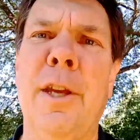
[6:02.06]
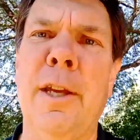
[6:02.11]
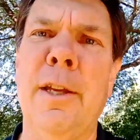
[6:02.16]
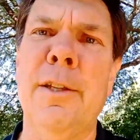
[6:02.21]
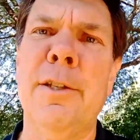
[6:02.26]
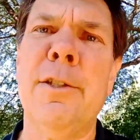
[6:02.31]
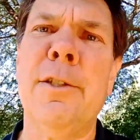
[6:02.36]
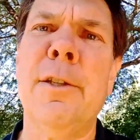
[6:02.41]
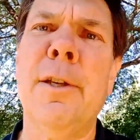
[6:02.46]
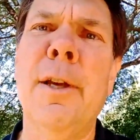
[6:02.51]

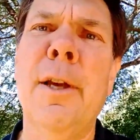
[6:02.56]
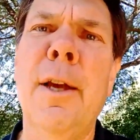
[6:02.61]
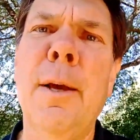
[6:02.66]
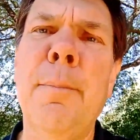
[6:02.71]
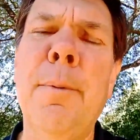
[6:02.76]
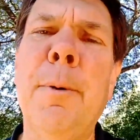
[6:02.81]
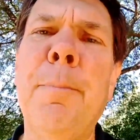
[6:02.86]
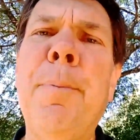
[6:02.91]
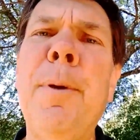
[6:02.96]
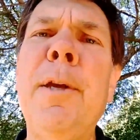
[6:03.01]
things,
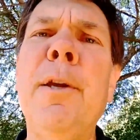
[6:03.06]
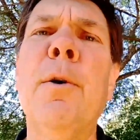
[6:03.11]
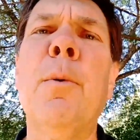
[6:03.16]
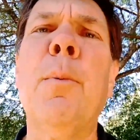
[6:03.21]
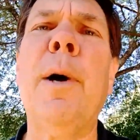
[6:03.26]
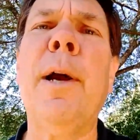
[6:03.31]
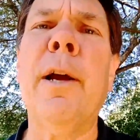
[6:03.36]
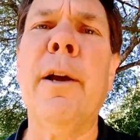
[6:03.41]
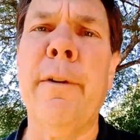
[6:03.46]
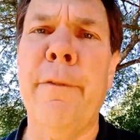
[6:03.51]
but be
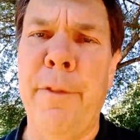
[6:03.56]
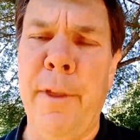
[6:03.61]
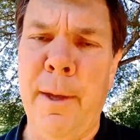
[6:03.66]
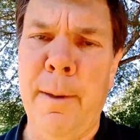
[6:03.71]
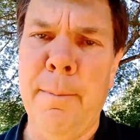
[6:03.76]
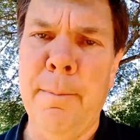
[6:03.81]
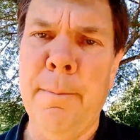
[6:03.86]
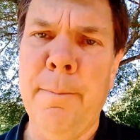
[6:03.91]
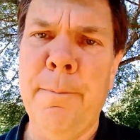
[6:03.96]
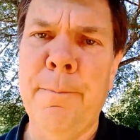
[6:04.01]
aware of
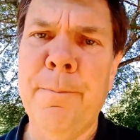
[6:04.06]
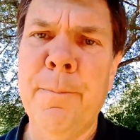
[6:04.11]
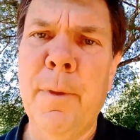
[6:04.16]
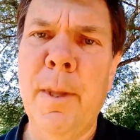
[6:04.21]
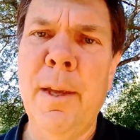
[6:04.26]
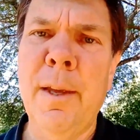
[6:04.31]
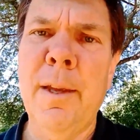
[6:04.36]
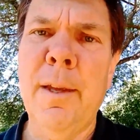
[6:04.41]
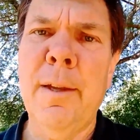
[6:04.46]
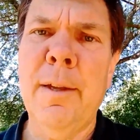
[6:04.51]
them.
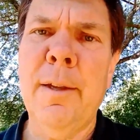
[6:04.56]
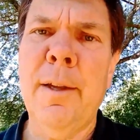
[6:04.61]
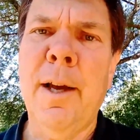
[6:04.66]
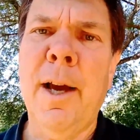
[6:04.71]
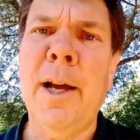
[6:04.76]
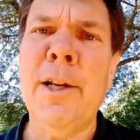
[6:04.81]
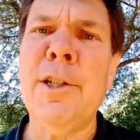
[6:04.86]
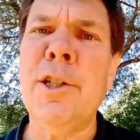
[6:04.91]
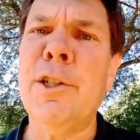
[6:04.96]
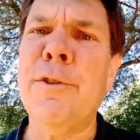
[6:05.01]

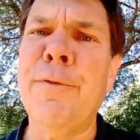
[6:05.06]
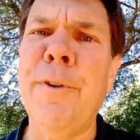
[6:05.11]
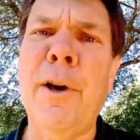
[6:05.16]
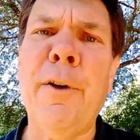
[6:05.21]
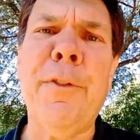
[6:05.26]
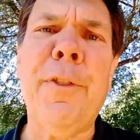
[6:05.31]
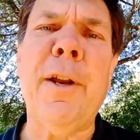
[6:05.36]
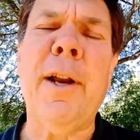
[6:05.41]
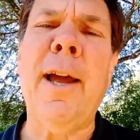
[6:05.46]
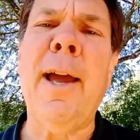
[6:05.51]
I just
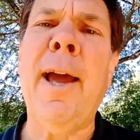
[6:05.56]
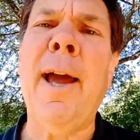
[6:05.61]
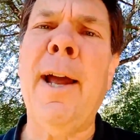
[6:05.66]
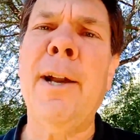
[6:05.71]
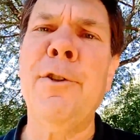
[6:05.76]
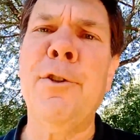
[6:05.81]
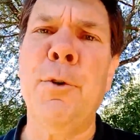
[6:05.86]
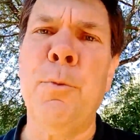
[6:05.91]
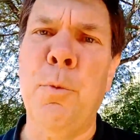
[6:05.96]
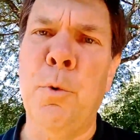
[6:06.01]
felt that I
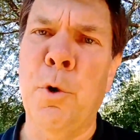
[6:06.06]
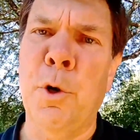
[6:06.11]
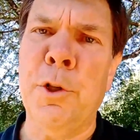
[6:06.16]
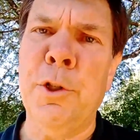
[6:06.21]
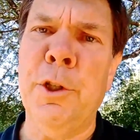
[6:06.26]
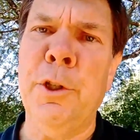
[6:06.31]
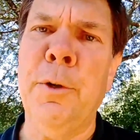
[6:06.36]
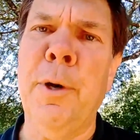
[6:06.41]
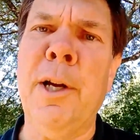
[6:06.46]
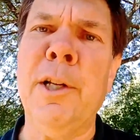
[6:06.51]
had to
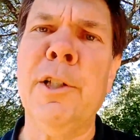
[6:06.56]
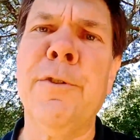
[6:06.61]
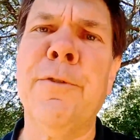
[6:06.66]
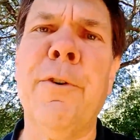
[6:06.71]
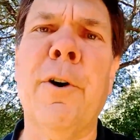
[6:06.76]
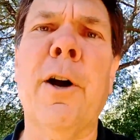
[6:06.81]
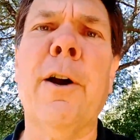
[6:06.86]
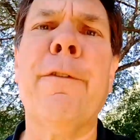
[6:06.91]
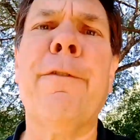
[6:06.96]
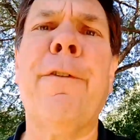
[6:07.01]
warn you, as
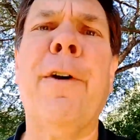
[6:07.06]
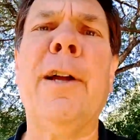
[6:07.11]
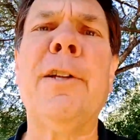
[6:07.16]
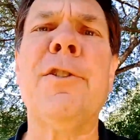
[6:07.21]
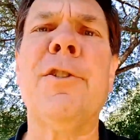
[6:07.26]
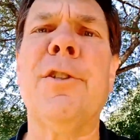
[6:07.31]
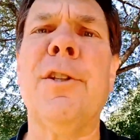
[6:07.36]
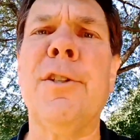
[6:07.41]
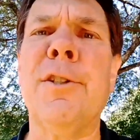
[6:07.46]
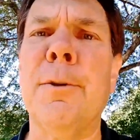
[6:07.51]

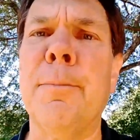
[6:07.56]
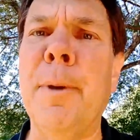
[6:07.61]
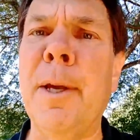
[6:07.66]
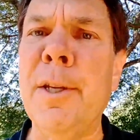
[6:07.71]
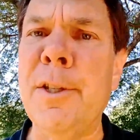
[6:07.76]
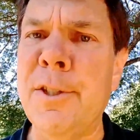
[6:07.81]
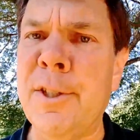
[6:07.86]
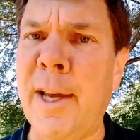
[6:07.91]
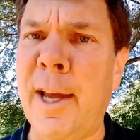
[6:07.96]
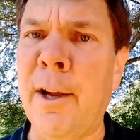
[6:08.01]
far-fetched as it
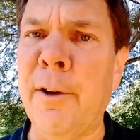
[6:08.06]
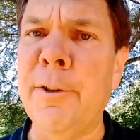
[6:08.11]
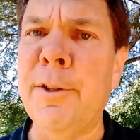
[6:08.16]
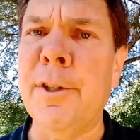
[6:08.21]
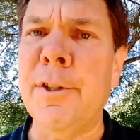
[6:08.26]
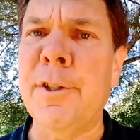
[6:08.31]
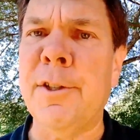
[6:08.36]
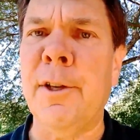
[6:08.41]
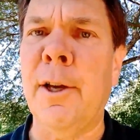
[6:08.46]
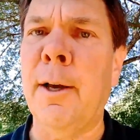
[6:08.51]
may sound
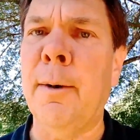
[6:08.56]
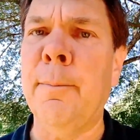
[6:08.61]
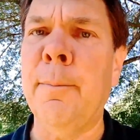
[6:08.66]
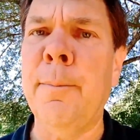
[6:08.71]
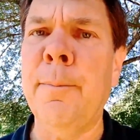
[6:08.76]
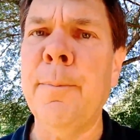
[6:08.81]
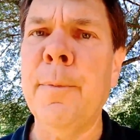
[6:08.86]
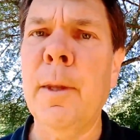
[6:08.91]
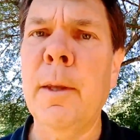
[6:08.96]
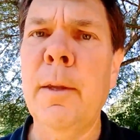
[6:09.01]
to some.
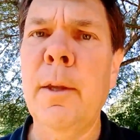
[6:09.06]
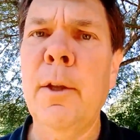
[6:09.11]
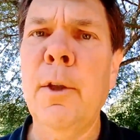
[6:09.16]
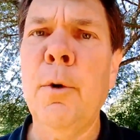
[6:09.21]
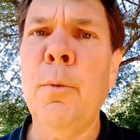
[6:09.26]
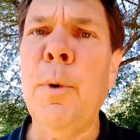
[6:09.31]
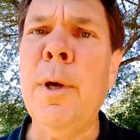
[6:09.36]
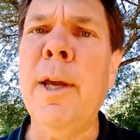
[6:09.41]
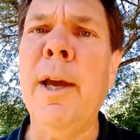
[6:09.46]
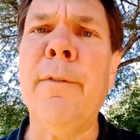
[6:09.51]

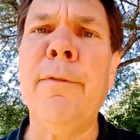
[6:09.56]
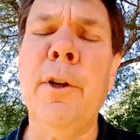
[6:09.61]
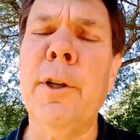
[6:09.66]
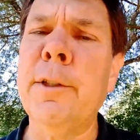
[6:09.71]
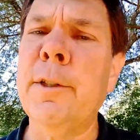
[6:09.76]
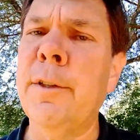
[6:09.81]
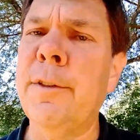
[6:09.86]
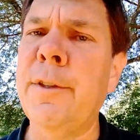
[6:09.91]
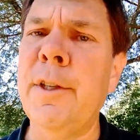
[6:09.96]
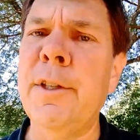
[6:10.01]
We have
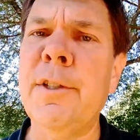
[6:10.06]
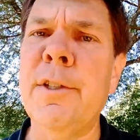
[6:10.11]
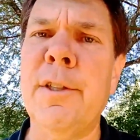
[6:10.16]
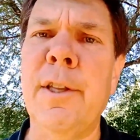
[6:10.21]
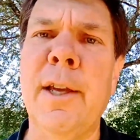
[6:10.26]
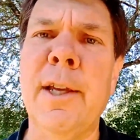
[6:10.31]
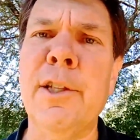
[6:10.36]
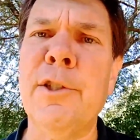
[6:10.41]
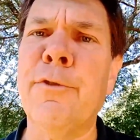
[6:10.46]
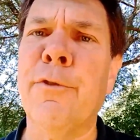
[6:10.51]
looked at these
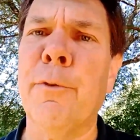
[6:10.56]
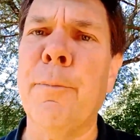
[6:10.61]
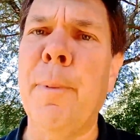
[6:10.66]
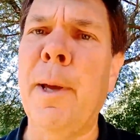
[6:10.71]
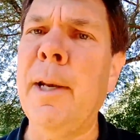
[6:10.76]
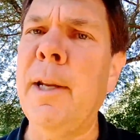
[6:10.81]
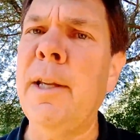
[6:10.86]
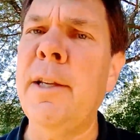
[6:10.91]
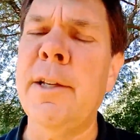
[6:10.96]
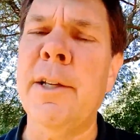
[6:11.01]
things for
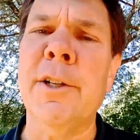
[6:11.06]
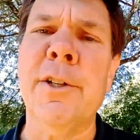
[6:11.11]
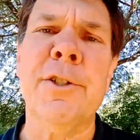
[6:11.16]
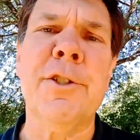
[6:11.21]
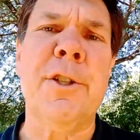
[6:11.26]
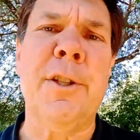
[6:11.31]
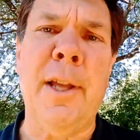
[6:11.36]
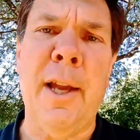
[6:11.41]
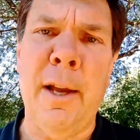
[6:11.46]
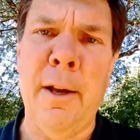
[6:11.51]
many
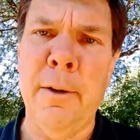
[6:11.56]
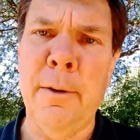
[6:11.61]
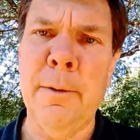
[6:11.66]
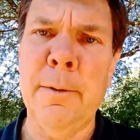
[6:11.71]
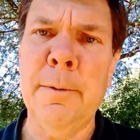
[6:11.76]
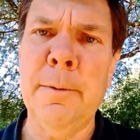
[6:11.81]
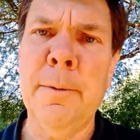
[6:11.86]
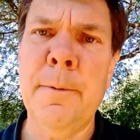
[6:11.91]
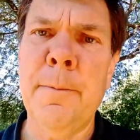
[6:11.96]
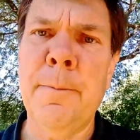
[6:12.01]
years now.
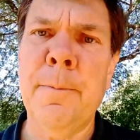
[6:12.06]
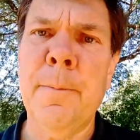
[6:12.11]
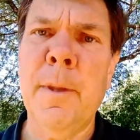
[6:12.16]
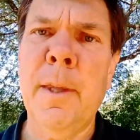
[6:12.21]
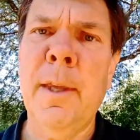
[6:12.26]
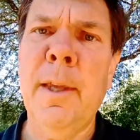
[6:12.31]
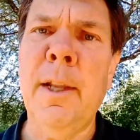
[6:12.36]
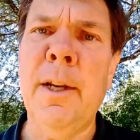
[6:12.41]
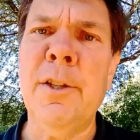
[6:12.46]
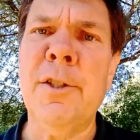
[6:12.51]

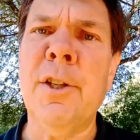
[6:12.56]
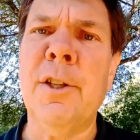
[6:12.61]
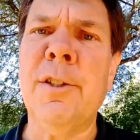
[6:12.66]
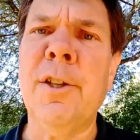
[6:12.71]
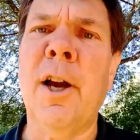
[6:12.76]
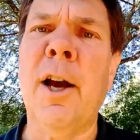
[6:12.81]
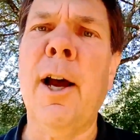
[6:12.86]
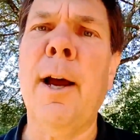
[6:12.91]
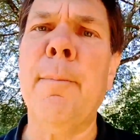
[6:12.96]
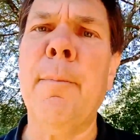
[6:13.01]
It is a
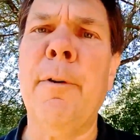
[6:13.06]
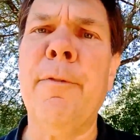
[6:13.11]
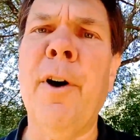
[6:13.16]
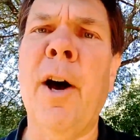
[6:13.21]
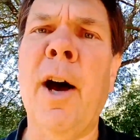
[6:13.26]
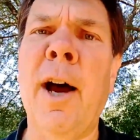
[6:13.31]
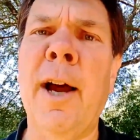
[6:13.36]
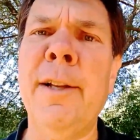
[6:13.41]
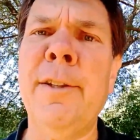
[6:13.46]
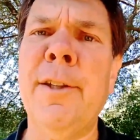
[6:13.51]
time of
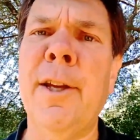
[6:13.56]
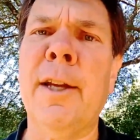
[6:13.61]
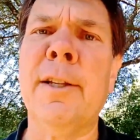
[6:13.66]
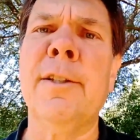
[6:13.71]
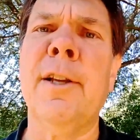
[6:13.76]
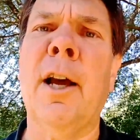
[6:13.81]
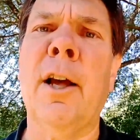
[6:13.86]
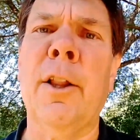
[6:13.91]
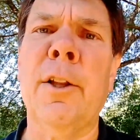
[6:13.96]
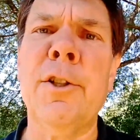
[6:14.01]
high
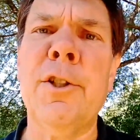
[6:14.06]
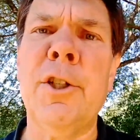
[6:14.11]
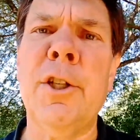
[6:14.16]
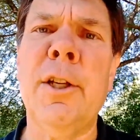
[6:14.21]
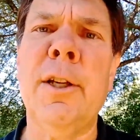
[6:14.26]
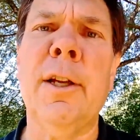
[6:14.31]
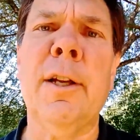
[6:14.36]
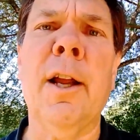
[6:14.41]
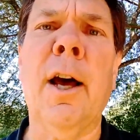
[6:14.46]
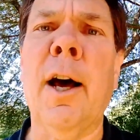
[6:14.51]

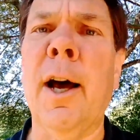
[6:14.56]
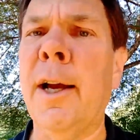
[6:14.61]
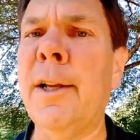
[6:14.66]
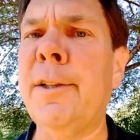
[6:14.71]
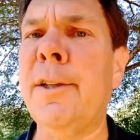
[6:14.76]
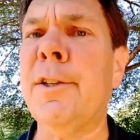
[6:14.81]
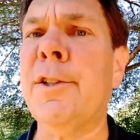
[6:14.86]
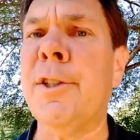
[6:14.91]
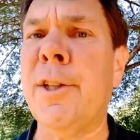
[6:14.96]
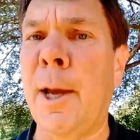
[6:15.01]
technology and high
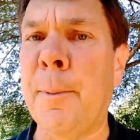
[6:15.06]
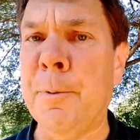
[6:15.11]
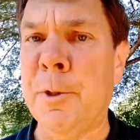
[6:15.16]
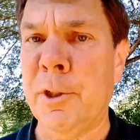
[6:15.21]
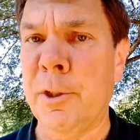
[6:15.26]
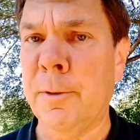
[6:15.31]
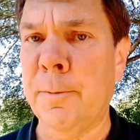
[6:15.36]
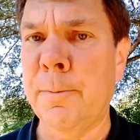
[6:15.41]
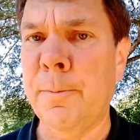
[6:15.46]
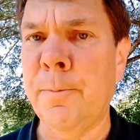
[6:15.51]

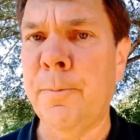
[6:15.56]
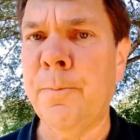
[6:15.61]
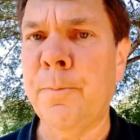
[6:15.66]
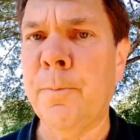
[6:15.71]
deception,